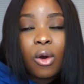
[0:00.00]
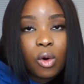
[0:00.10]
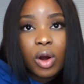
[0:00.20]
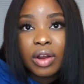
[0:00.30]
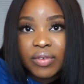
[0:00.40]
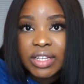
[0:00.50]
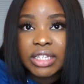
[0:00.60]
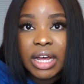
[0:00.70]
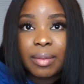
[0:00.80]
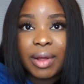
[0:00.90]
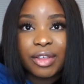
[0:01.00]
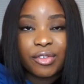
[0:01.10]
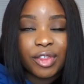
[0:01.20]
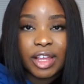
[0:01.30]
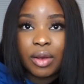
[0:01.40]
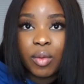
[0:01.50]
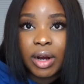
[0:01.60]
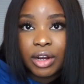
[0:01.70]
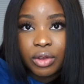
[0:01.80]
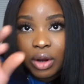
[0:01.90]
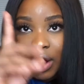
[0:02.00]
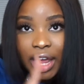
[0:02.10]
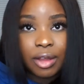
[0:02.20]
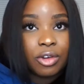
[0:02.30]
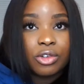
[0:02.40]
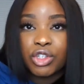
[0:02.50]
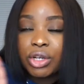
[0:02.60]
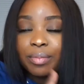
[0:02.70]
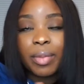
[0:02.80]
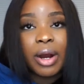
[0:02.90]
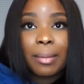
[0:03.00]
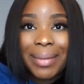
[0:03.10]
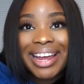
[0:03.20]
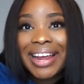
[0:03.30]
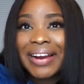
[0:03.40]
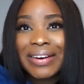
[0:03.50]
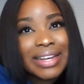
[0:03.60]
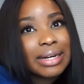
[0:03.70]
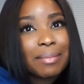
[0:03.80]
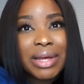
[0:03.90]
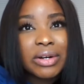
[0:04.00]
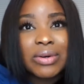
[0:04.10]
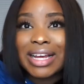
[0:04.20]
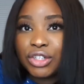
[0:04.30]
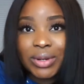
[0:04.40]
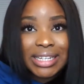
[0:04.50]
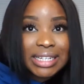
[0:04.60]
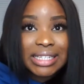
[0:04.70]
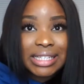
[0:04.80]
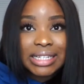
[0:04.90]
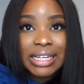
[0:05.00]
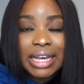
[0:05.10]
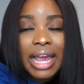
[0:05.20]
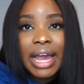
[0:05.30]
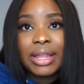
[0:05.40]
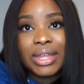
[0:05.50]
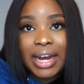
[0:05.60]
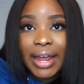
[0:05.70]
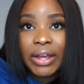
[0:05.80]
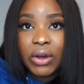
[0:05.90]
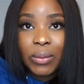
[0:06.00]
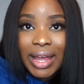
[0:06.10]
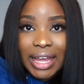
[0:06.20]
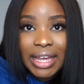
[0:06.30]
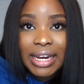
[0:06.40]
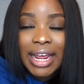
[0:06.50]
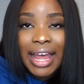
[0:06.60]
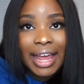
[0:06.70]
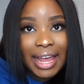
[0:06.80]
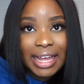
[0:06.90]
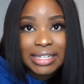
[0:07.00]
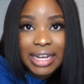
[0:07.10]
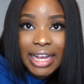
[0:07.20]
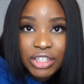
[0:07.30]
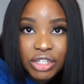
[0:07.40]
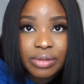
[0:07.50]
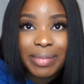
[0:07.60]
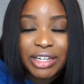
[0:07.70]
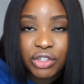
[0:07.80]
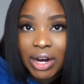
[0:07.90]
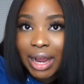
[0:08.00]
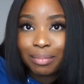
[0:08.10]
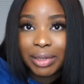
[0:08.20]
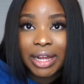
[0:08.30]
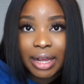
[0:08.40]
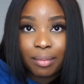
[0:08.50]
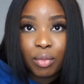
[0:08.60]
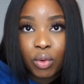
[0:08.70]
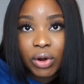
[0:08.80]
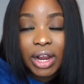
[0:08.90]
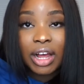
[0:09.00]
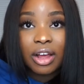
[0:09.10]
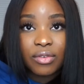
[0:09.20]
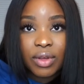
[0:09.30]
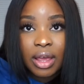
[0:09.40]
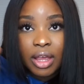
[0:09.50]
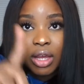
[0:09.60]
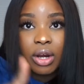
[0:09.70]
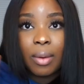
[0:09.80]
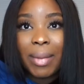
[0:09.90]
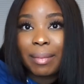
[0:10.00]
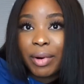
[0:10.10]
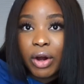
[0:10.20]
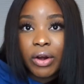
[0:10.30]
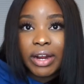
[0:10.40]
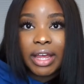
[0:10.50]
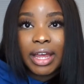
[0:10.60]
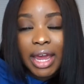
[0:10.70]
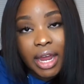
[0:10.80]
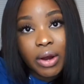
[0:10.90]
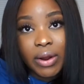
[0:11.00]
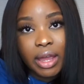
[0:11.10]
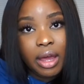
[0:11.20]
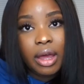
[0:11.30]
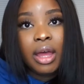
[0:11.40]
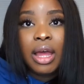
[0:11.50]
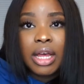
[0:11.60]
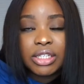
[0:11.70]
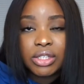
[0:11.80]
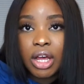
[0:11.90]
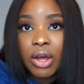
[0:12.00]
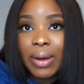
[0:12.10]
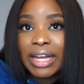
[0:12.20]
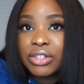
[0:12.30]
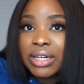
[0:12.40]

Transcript: Or if it's um, a thing where, you know, I usually part my hair in the middle, as you guys can see, then I go in and I just make sure I pluck more of, you know, my parting area. So as